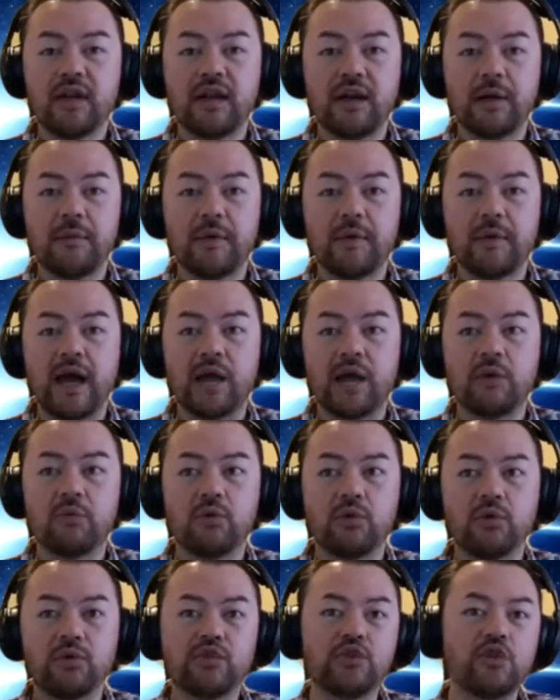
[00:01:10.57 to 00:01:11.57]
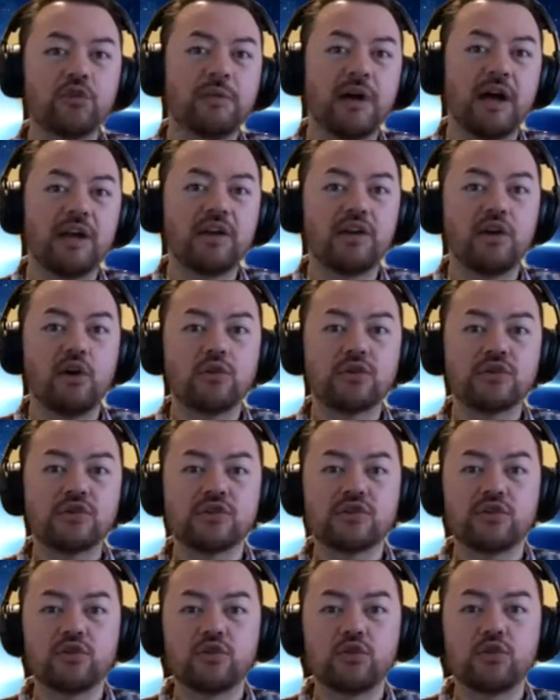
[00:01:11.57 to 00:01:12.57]
Um, I will do my notes
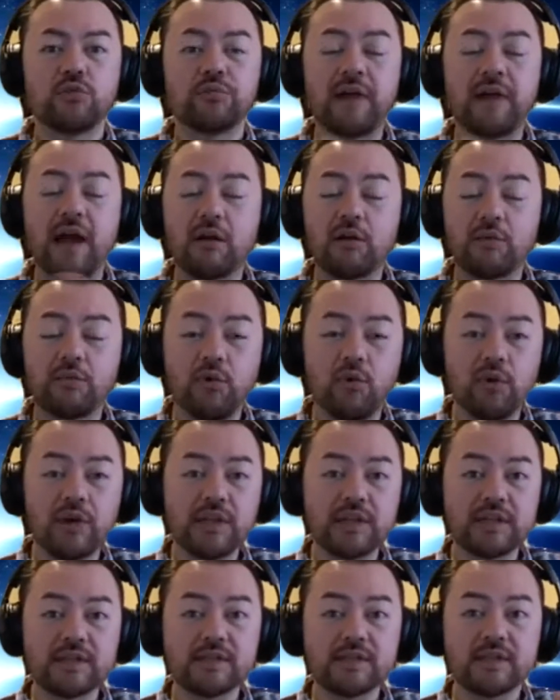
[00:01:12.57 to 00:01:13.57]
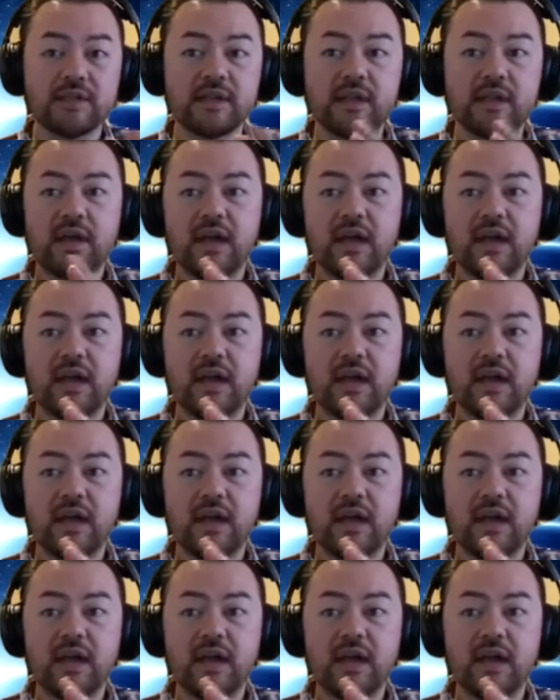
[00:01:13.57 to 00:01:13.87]
through PowerPoints.